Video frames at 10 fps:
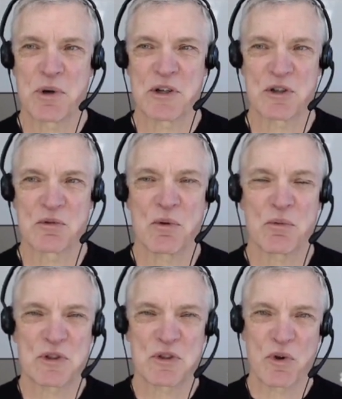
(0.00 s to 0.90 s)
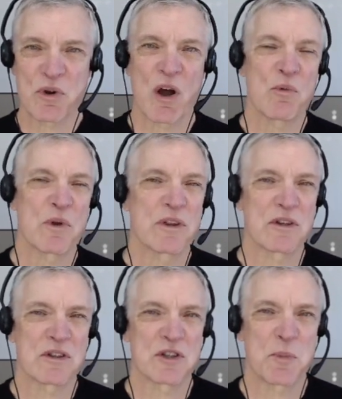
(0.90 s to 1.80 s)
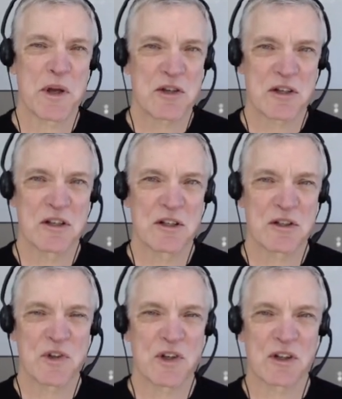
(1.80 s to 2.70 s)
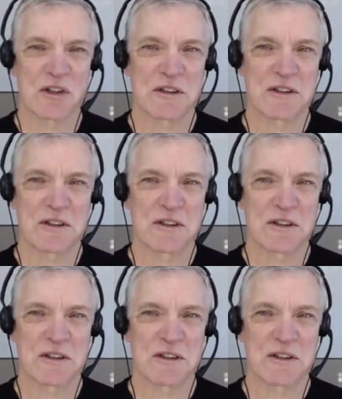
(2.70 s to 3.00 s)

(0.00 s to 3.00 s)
What was going on with the suspension in this vehicle?